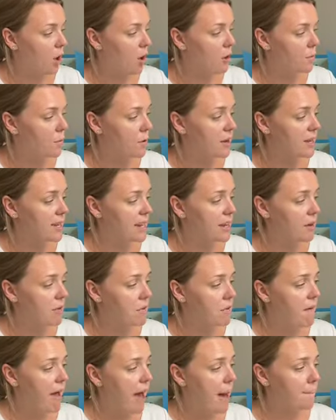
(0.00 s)
over a dinner
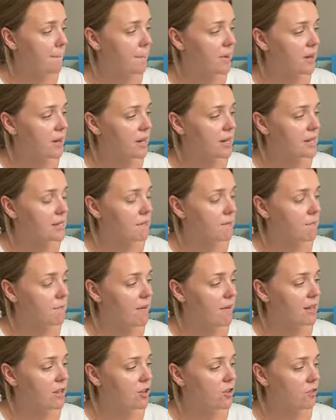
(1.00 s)
of hamburgers and
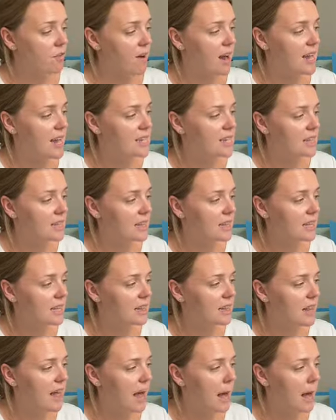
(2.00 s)
French fries and little